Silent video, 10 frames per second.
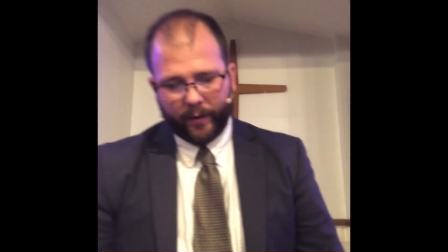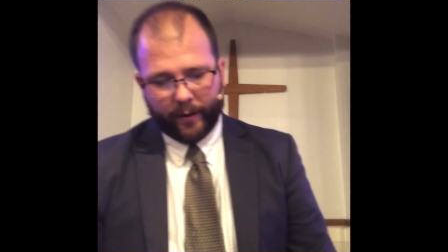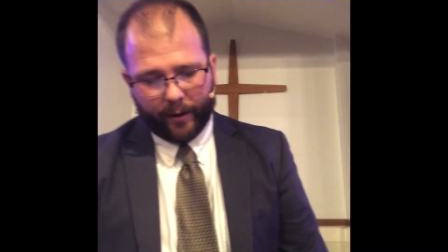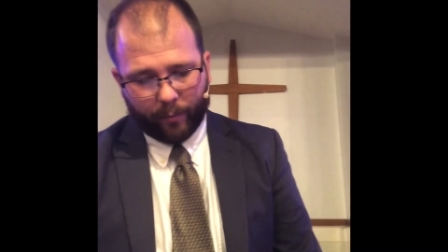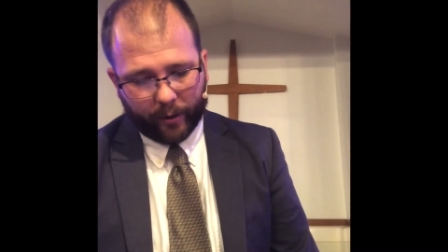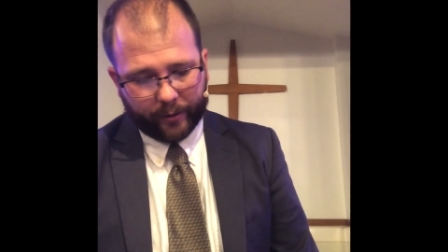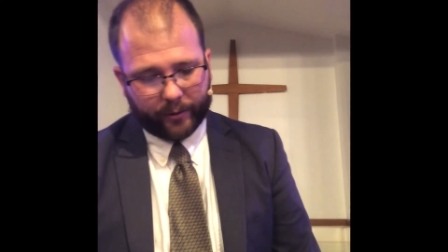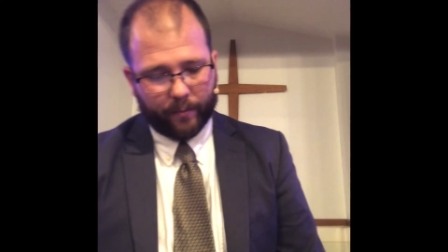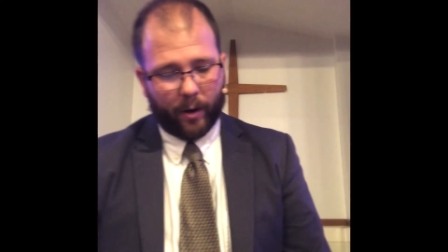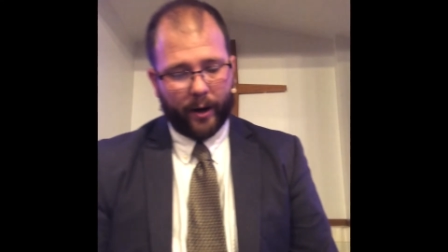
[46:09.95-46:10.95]
And it brings
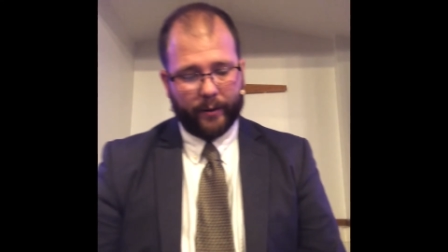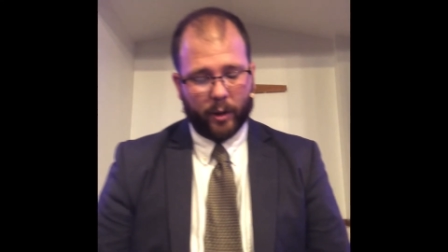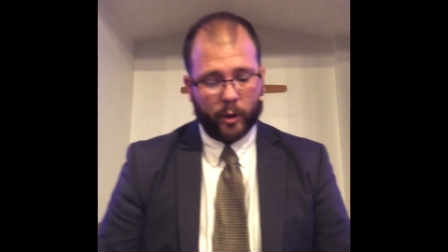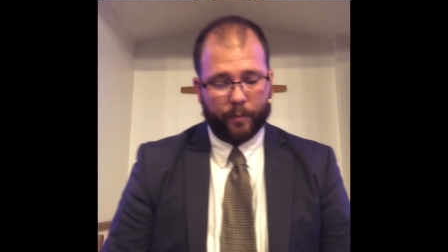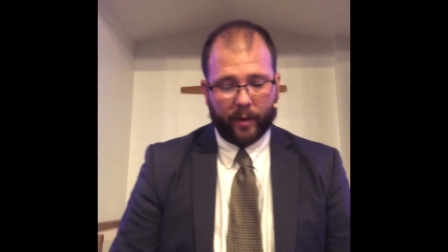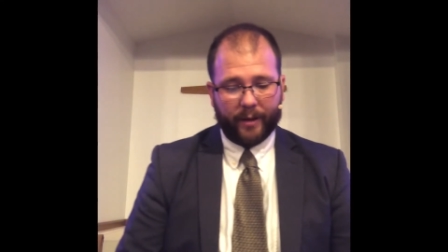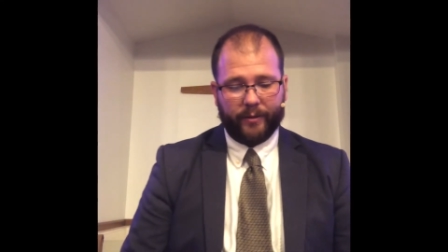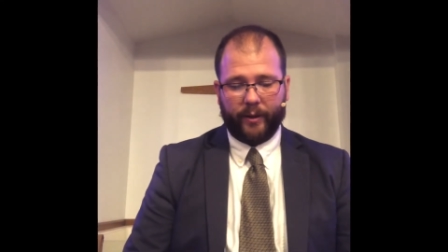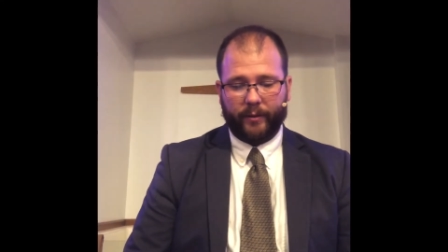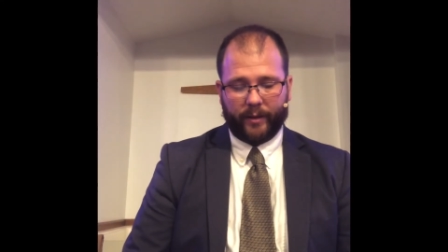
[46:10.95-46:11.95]
to mind those
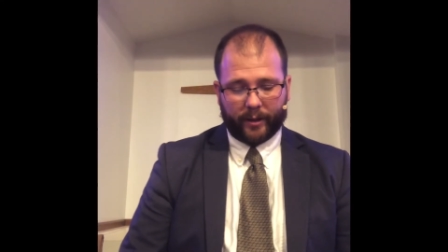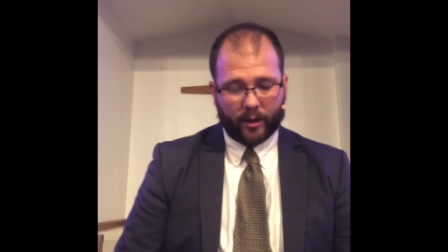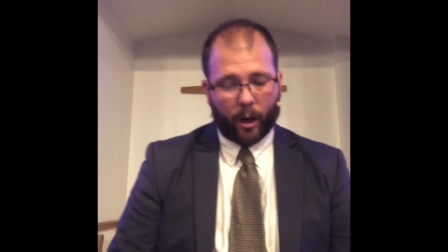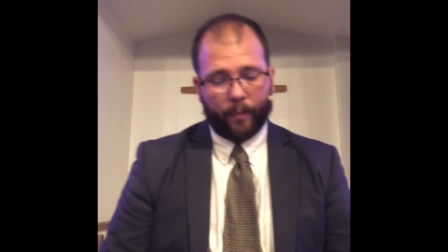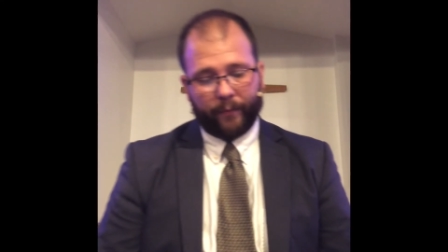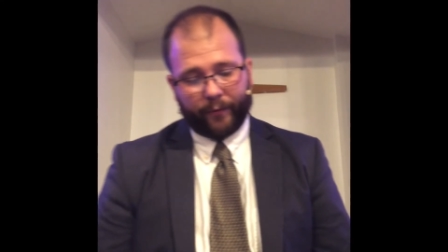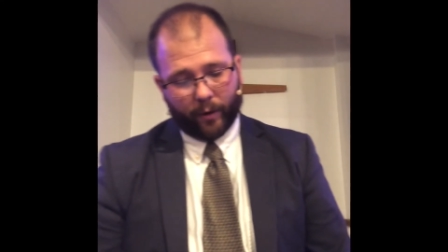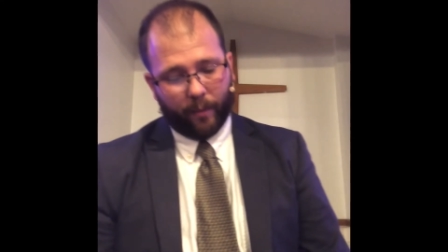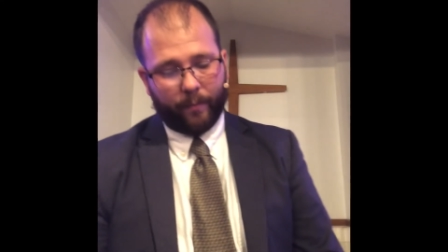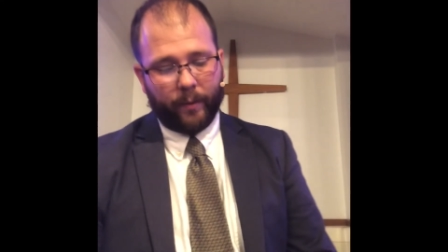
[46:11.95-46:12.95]
blessings that come
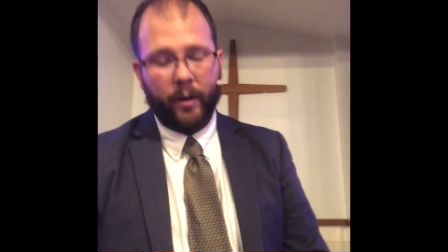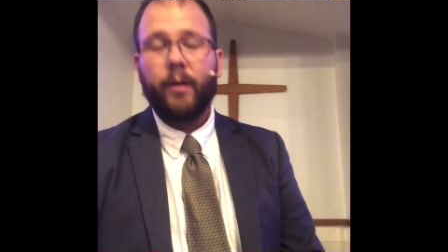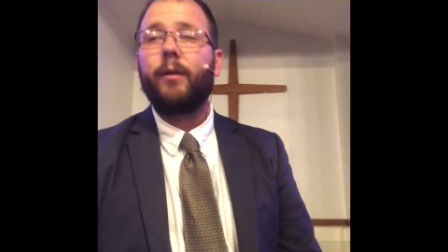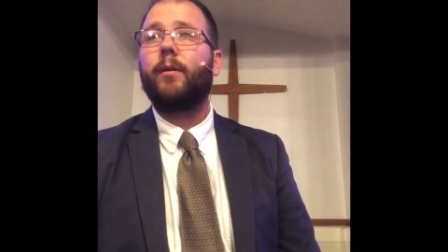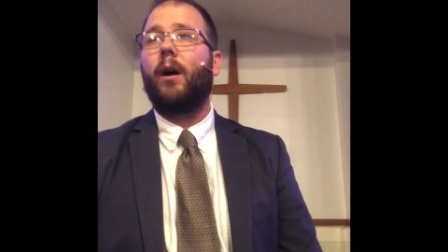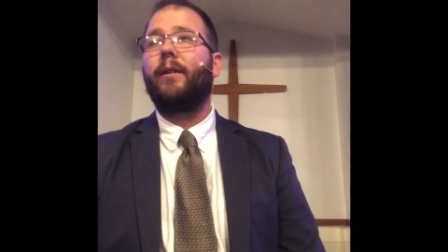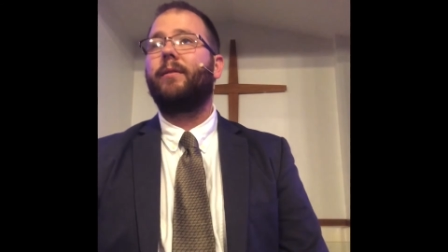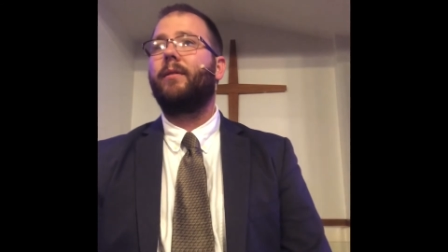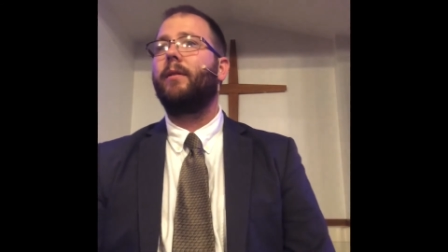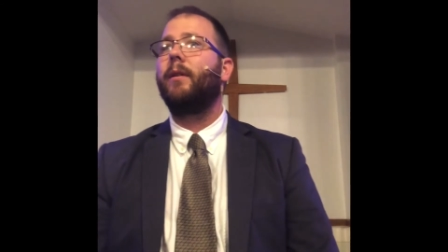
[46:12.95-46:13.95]
from
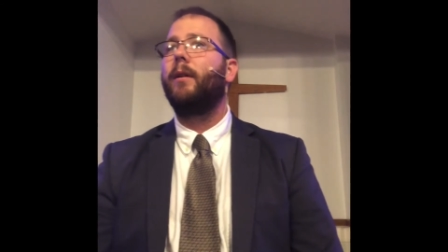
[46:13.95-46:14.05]
Christ,